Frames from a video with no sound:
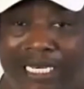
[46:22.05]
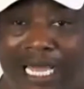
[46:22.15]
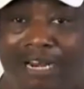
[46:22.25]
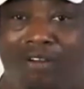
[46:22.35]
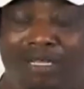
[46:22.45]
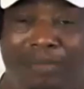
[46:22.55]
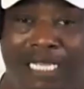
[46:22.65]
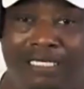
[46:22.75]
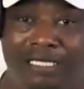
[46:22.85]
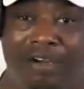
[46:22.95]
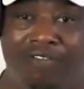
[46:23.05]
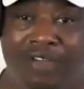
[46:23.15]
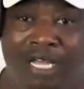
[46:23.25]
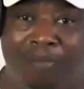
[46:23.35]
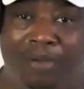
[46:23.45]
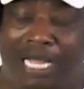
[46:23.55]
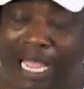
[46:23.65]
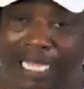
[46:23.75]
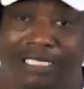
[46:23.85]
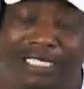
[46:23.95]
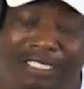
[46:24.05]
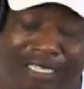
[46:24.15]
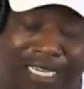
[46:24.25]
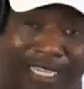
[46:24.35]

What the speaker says: Not only myself, but actually you get